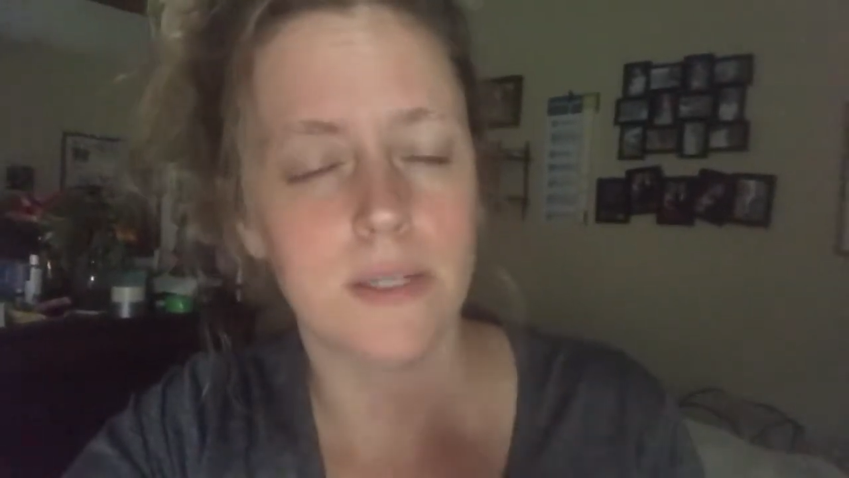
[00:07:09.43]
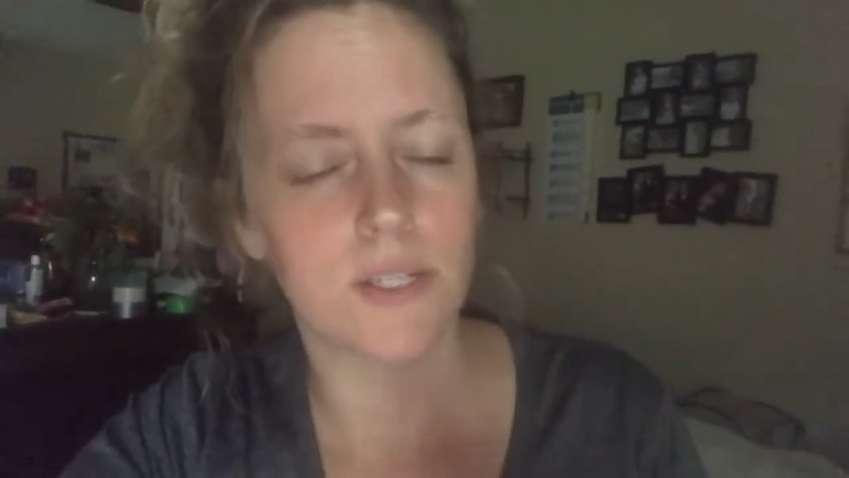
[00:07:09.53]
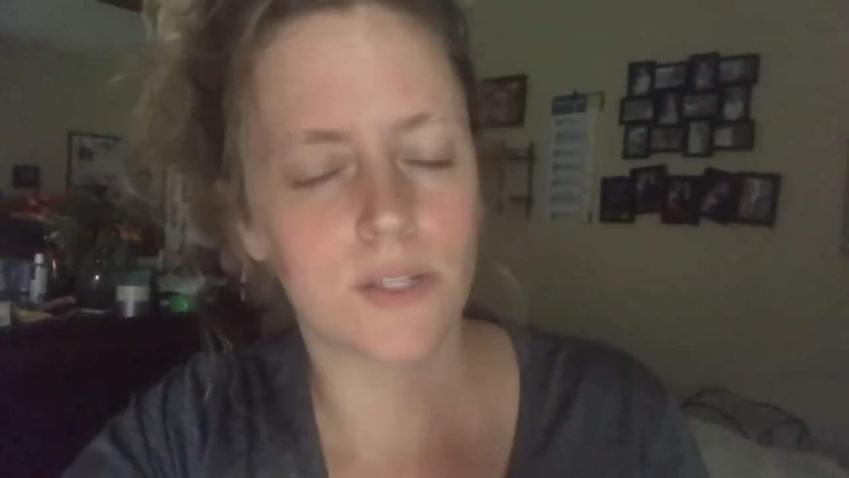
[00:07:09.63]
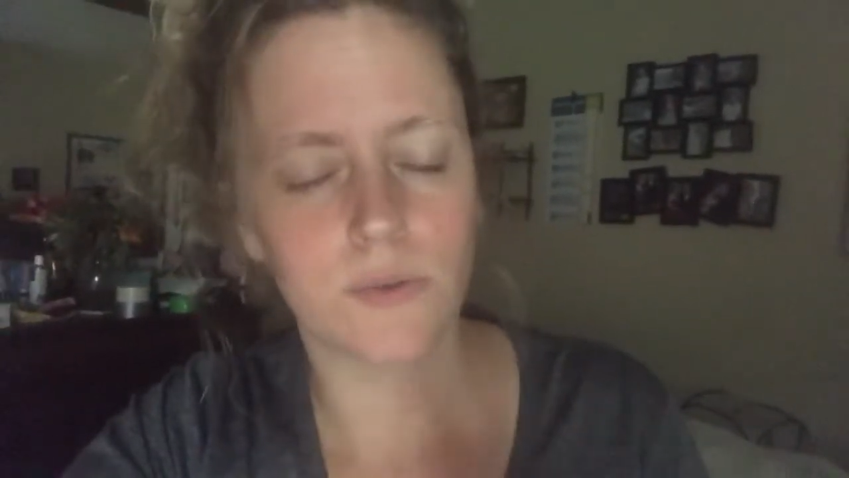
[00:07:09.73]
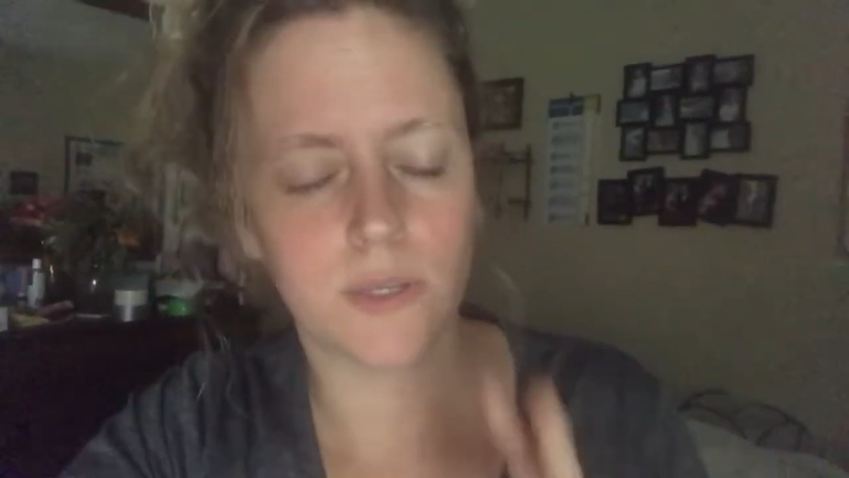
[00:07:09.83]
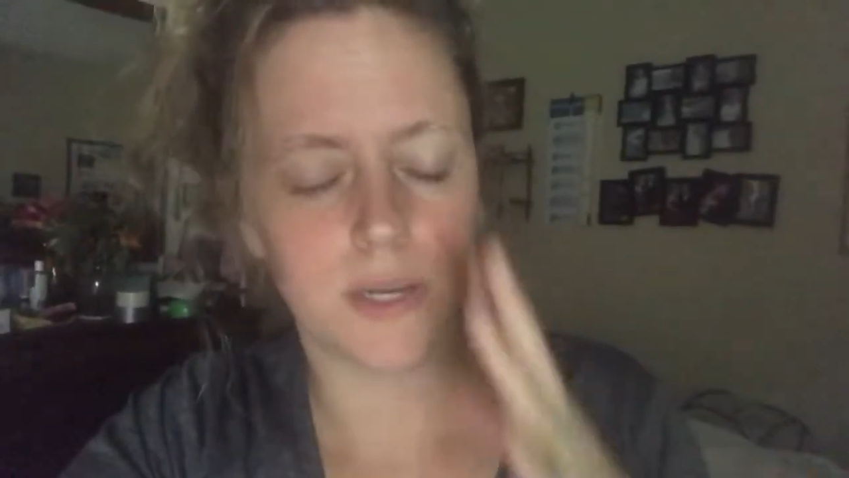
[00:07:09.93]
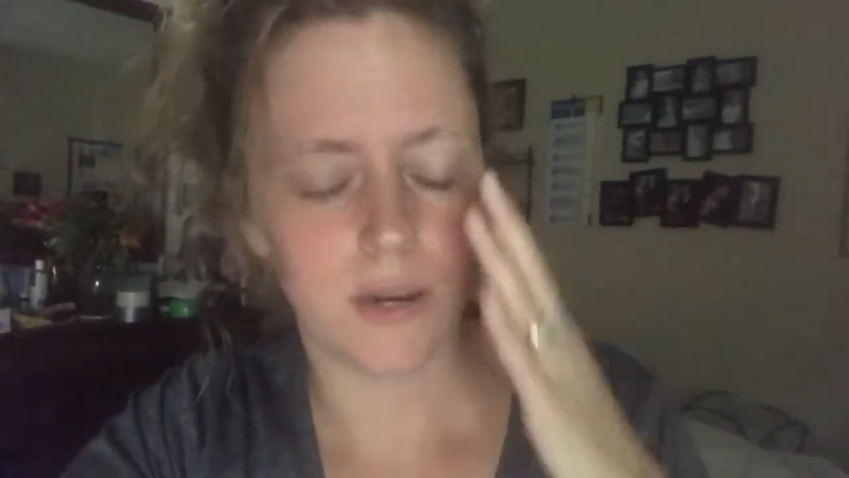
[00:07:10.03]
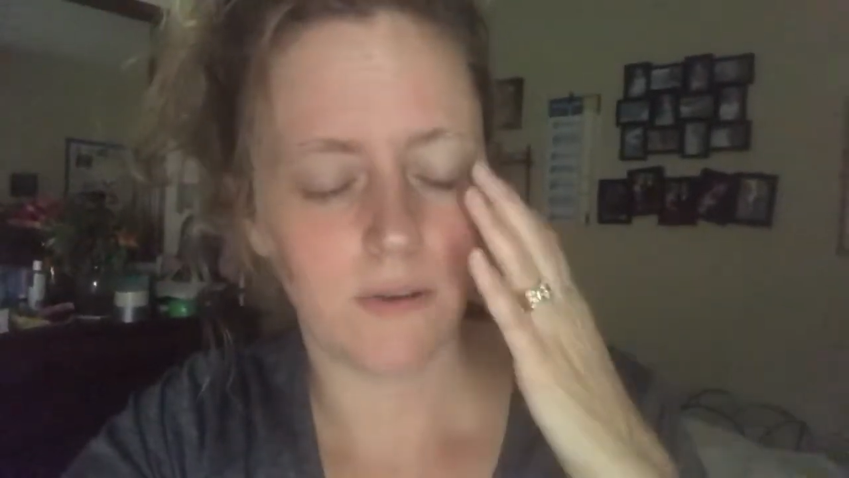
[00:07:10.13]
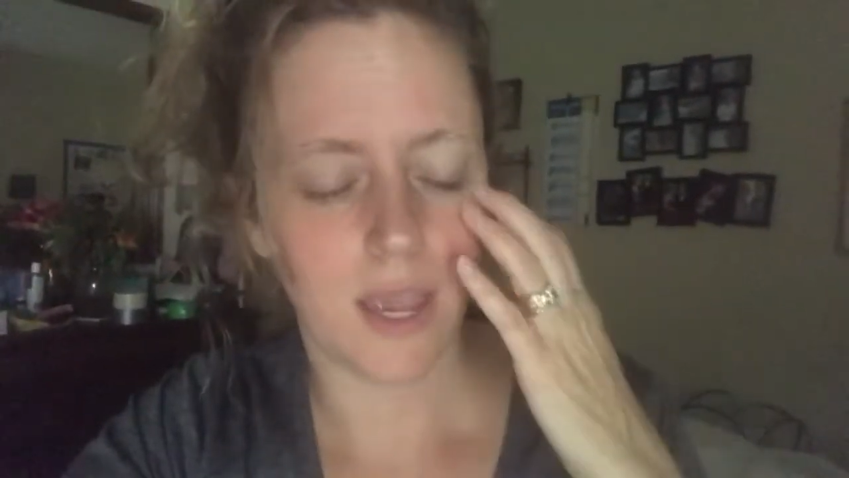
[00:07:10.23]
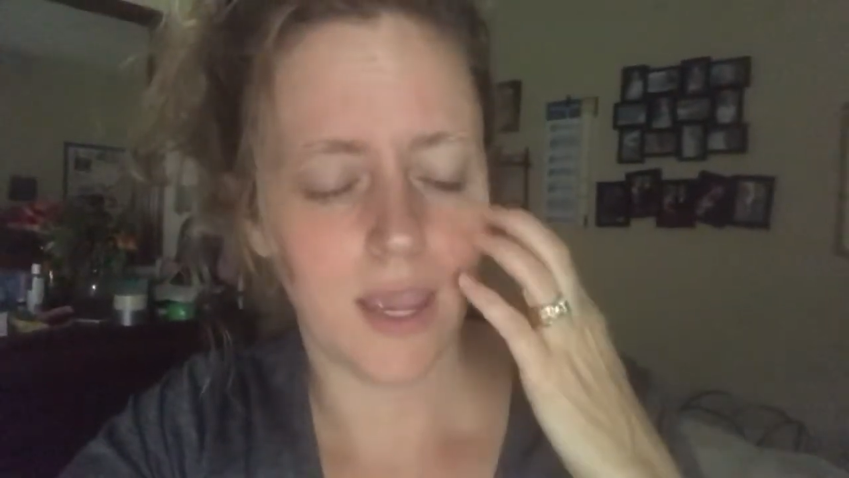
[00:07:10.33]
is just really
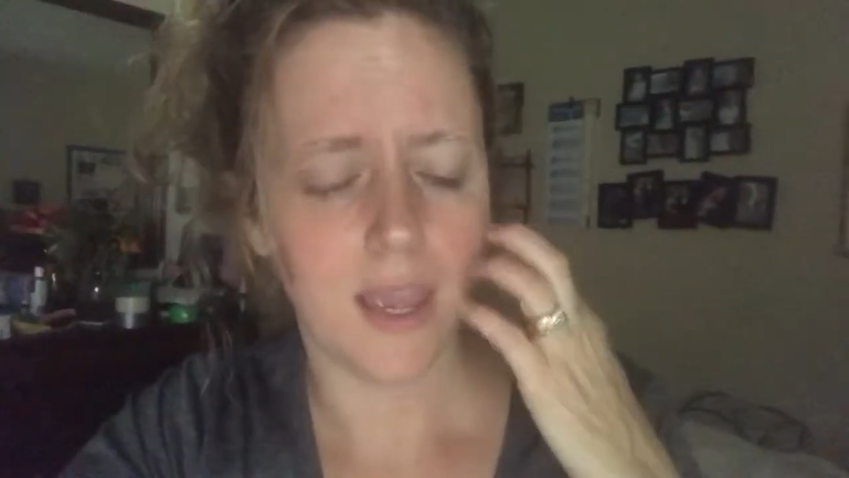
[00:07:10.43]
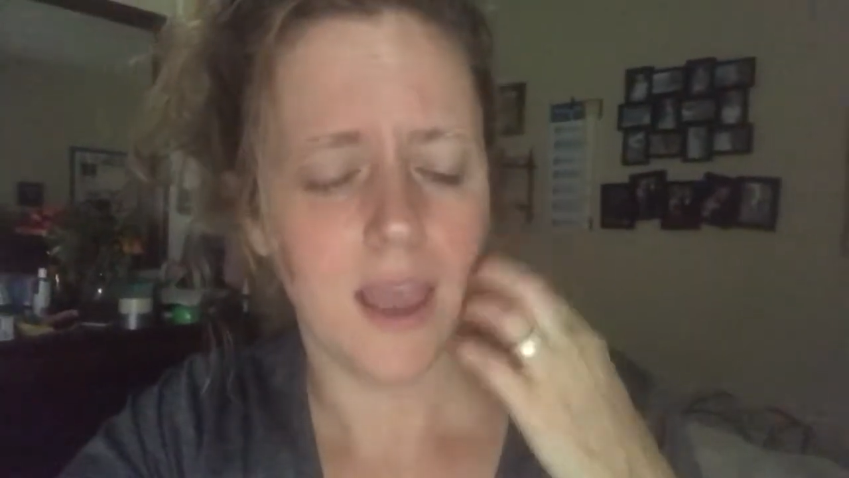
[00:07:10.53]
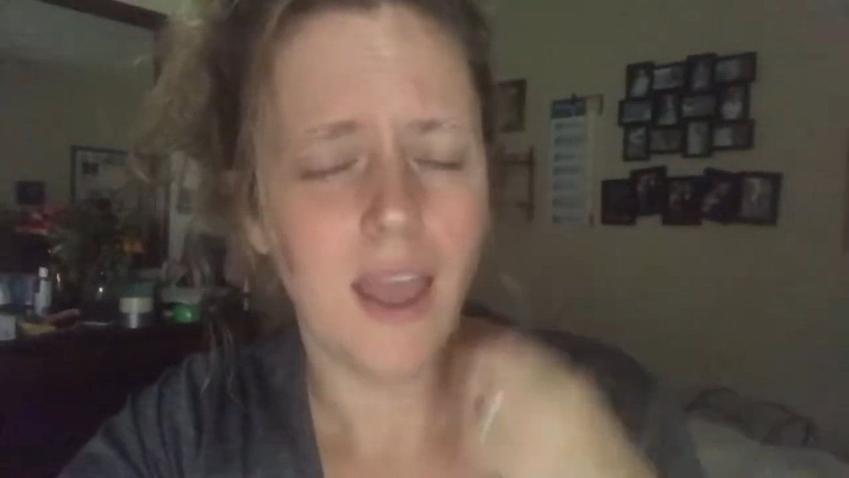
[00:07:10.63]
not okay.